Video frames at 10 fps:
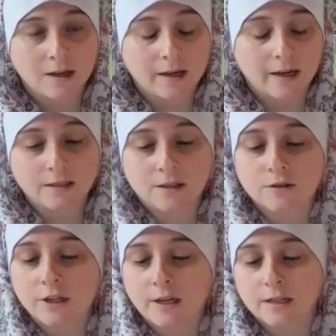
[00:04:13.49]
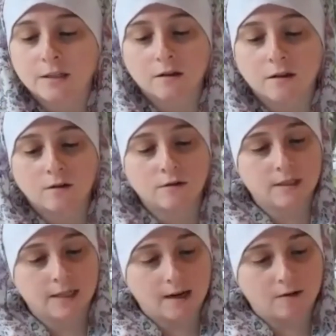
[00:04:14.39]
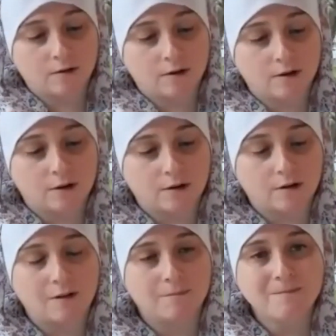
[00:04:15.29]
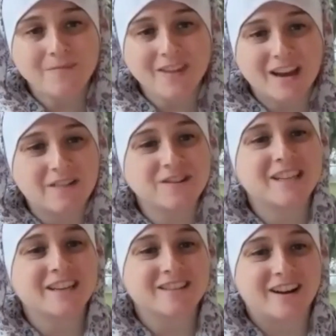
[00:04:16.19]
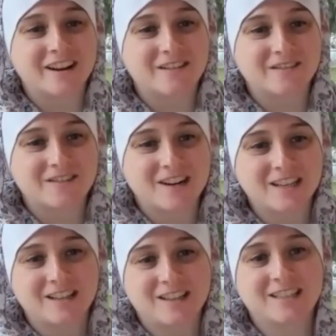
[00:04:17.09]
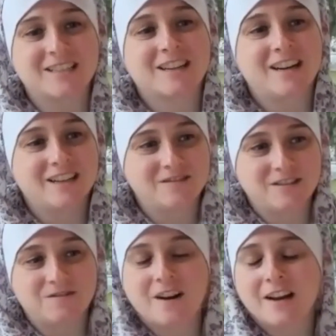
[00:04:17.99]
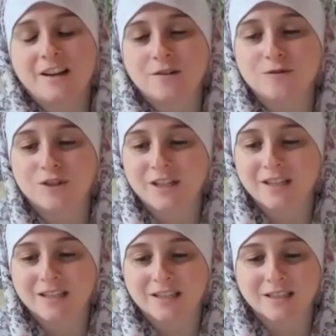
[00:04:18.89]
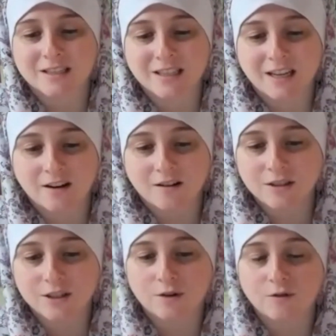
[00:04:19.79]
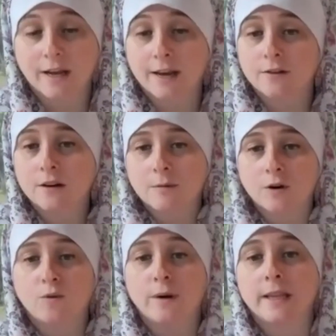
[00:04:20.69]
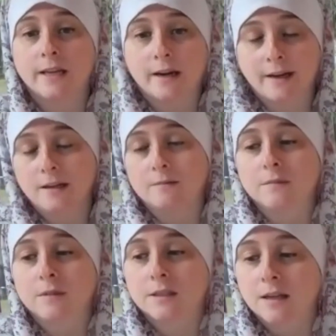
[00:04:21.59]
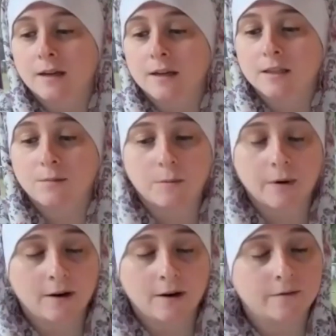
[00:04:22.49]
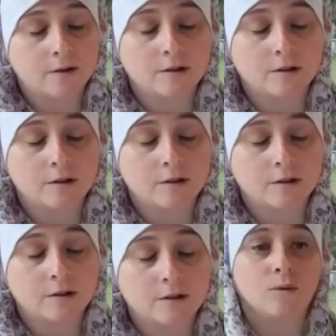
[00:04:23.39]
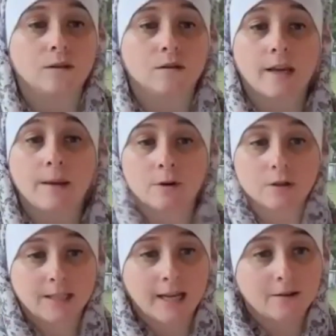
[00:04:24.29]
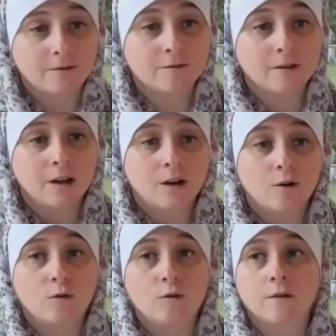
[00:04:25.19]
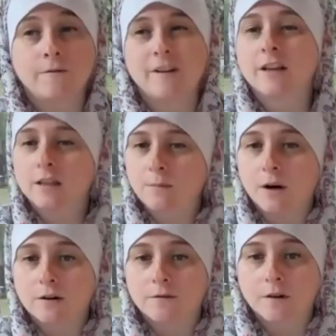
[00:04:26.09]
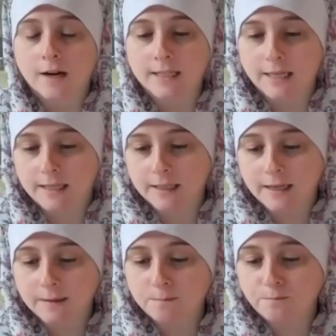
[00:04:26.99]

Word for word: And so she has to close down her everyday life, right? The things that kind of define who she is, and also gather up her queenly items to prepare for her journey that will keep her safe or feel like they're part of her identity.